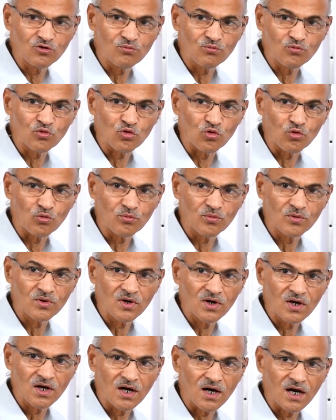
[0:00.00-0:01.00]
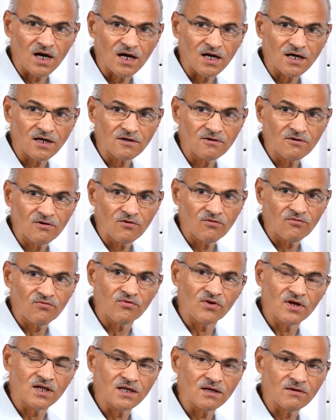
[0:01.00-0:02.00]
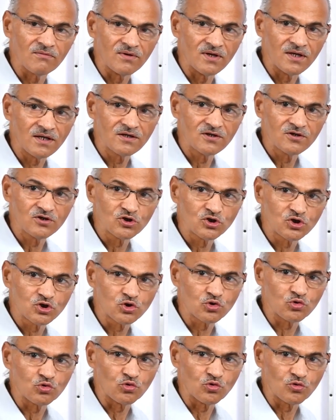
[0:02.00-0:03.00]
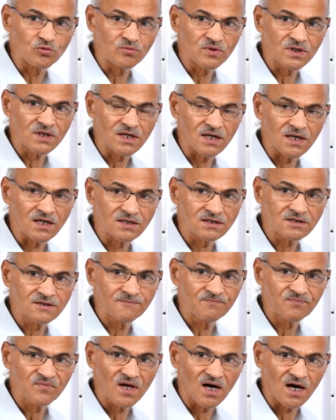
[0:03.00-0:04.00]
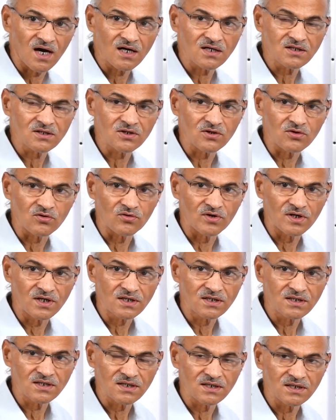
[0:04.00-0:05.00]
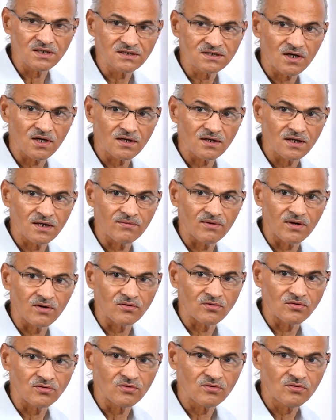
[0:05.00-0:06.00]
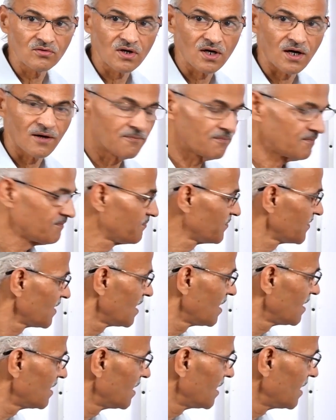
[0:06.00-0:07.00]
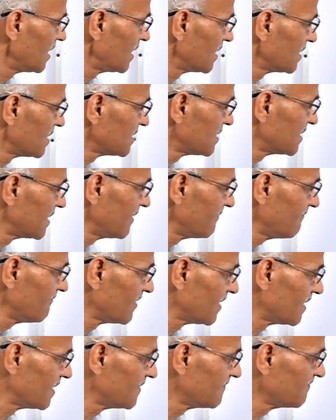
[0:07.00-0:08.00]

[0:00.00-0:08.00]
move and flee away soon because earthquake is about to come. In the same way,